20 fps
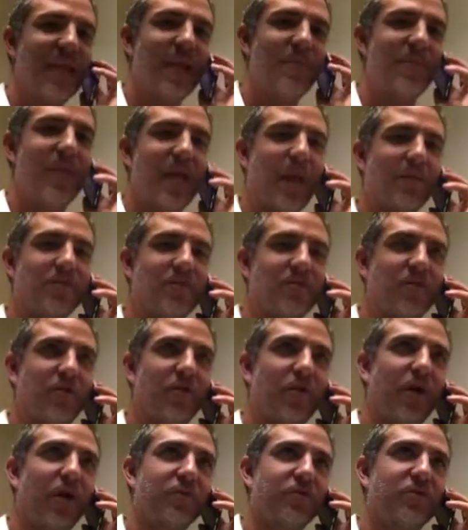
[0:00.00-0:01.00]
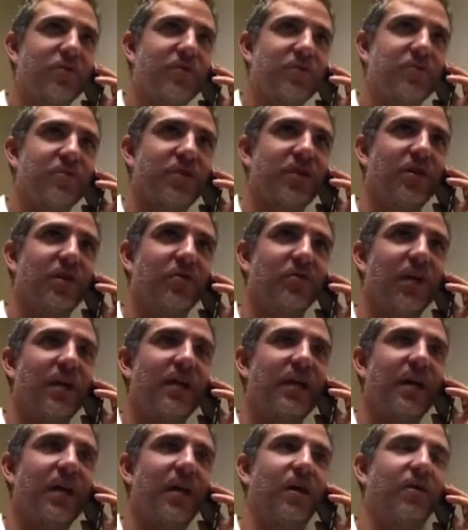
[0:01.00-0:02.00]
Hey, buddy, I'm sitting across from Mr. Hill
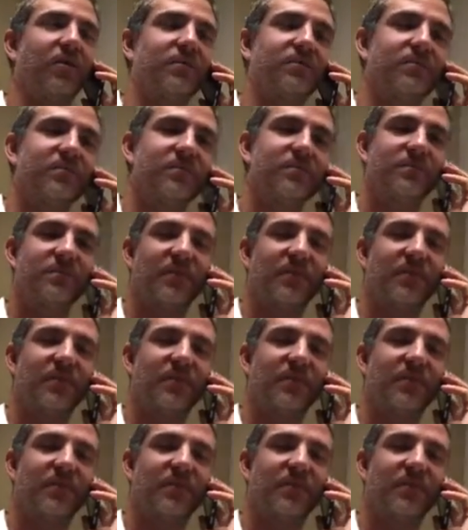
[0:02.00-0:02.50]
right now.